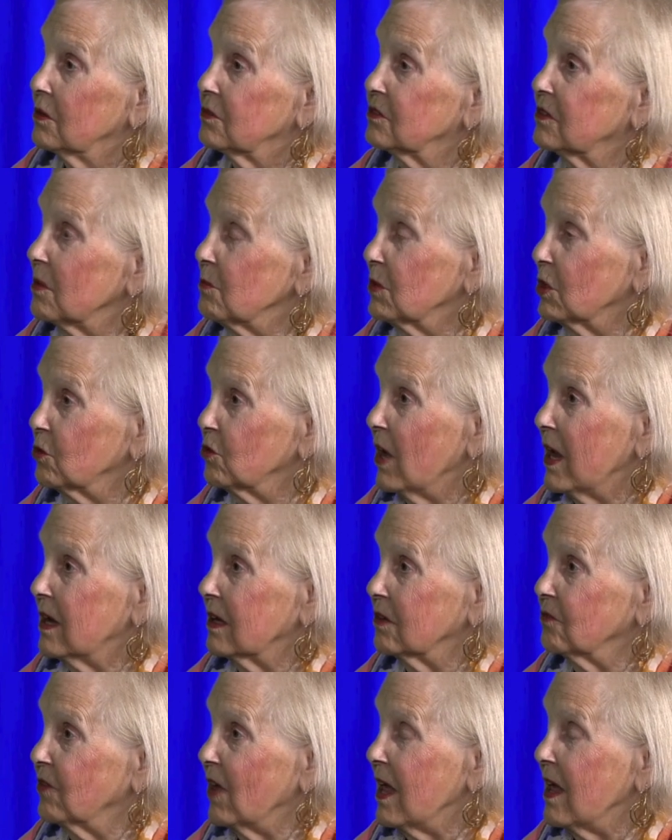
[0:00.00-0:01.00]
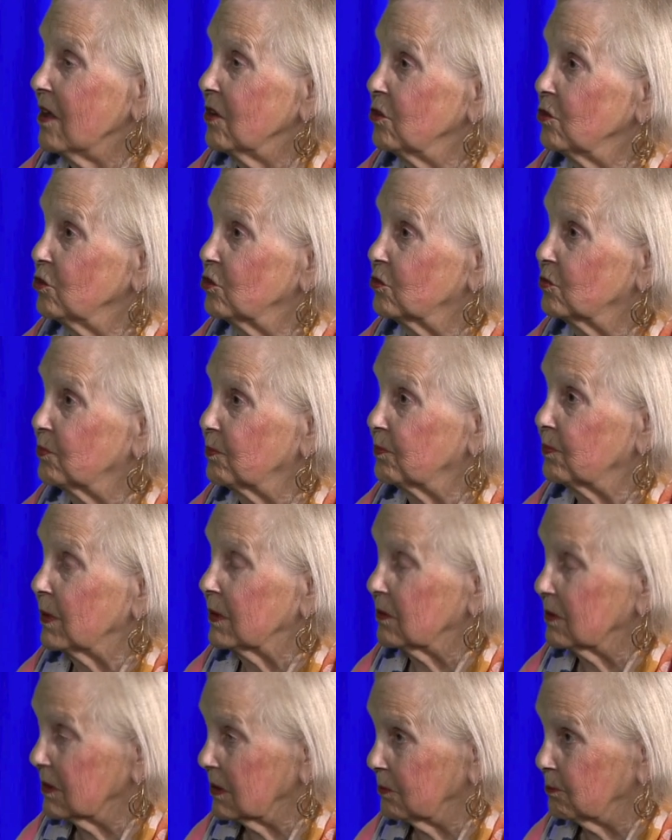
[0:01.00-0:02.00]
democratic values
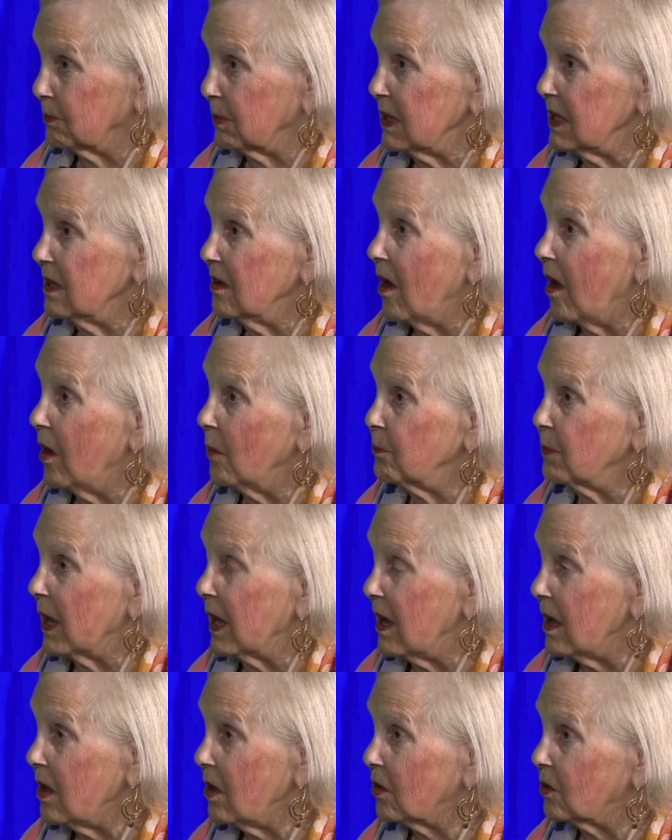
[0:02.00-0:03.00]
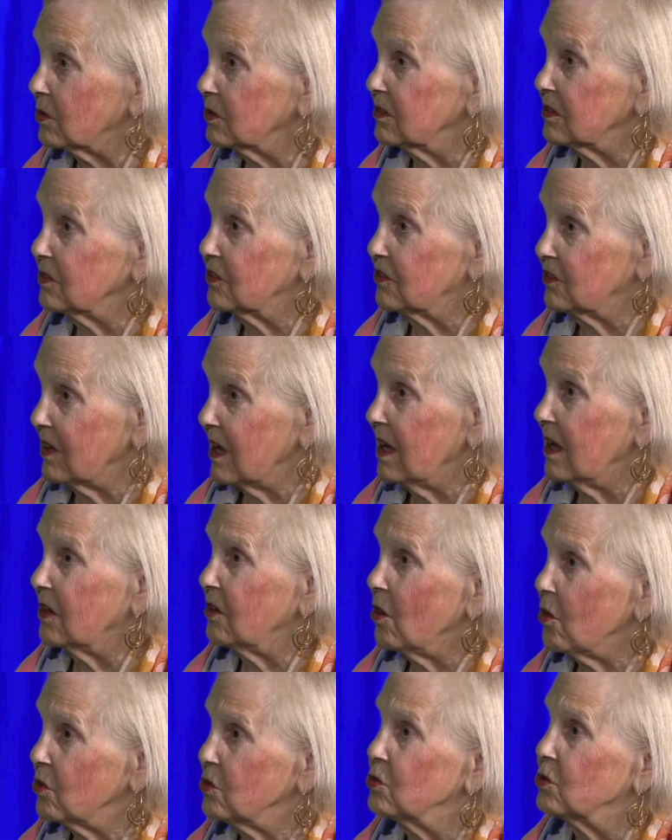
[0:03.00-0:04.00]
being upheld and saying,
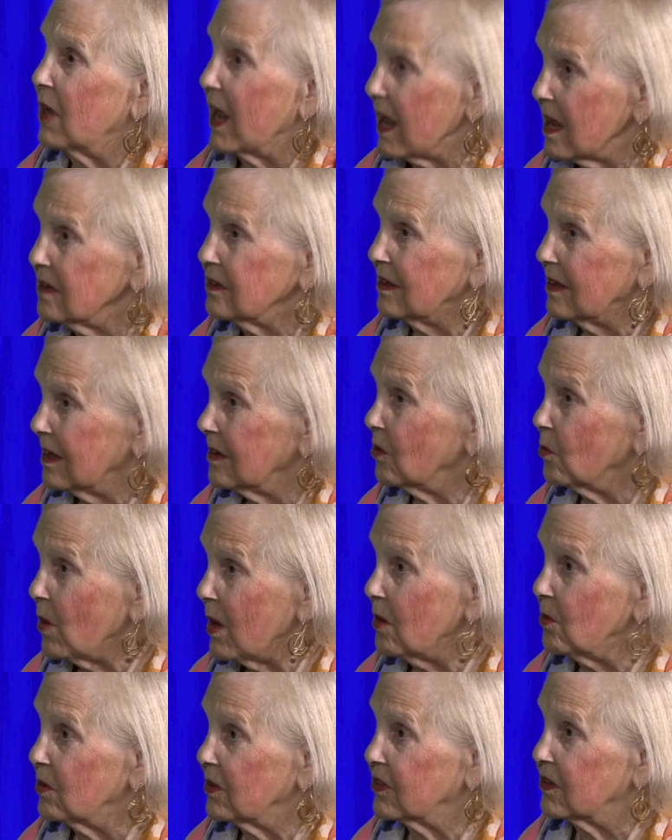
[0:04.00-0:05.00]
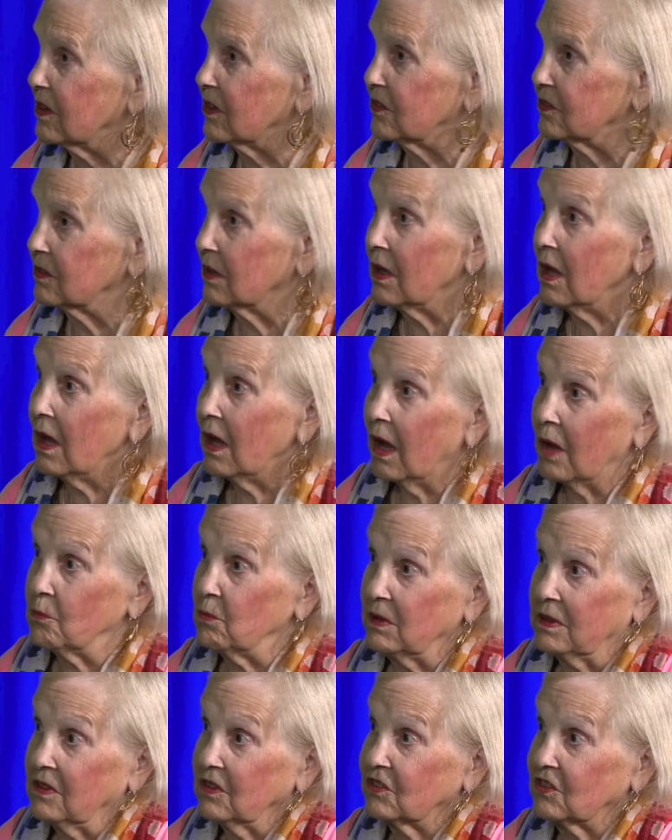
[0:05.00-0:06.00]
no, you can't get away with this. I
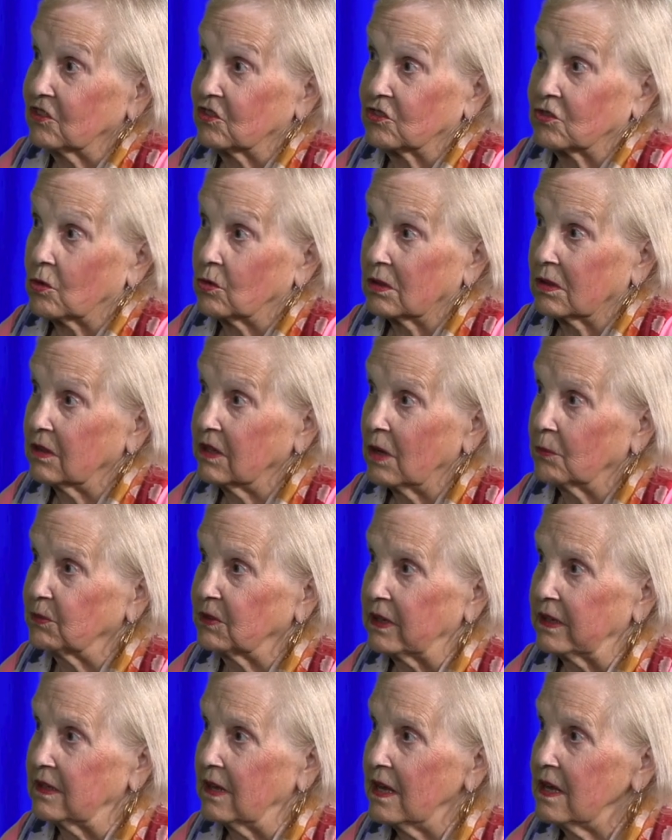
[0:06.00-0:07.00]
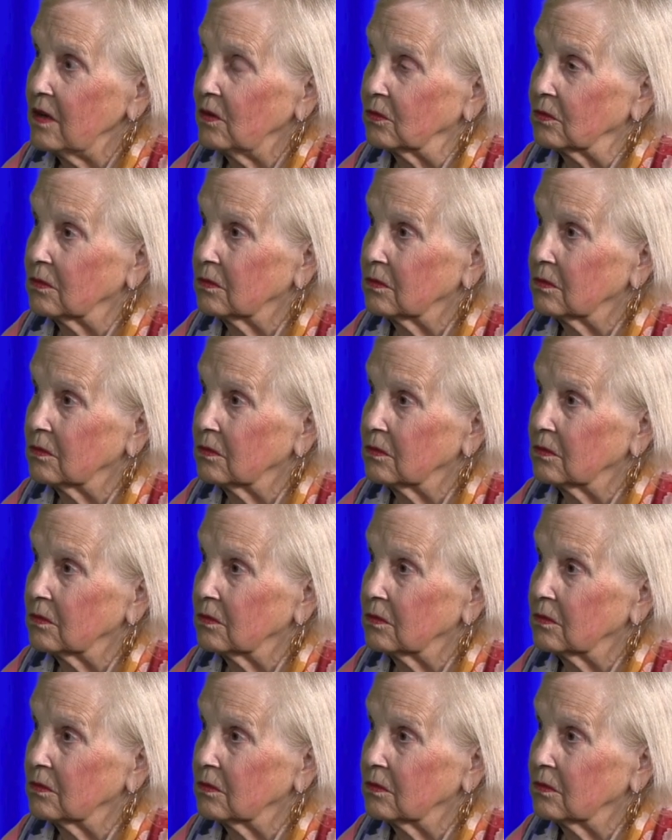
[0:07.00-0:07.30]
mean, this is totally upside down.